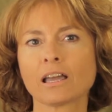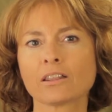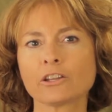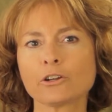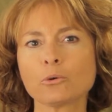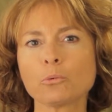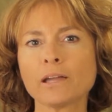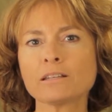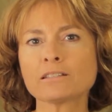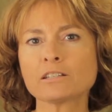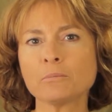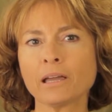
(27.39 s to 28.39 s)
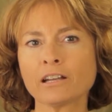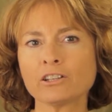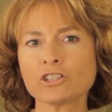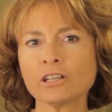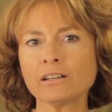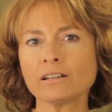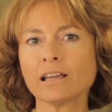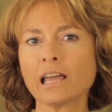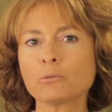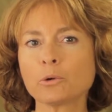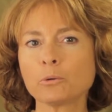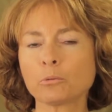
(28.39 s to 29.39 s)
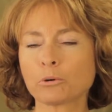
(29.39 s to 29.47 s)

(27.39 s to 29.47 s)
There are ways to manage it, and we will